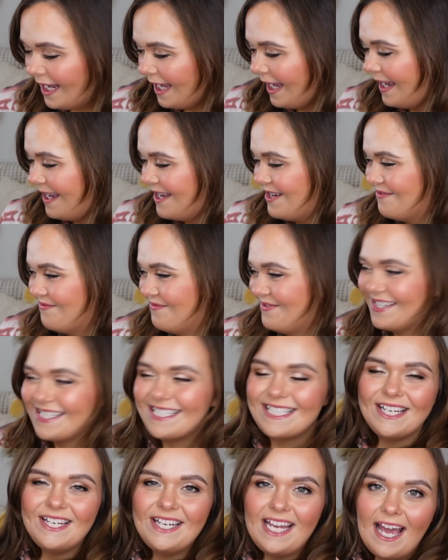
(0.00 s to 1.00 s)
Um,
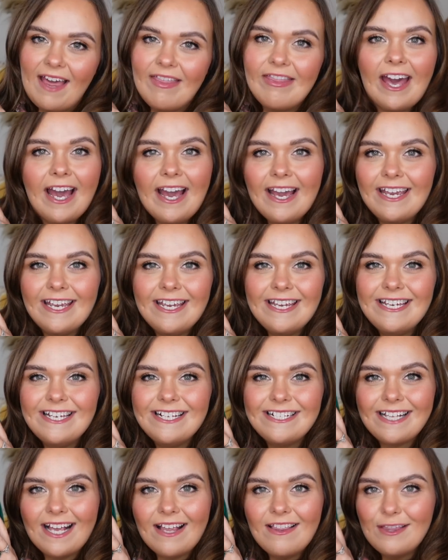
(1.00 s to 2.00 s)
so yeah, that
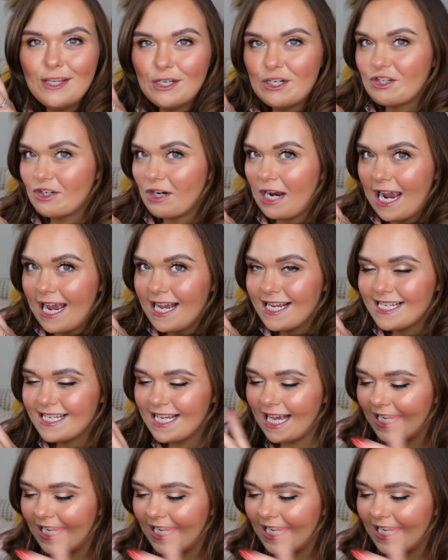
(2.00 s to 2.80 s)
is the dress.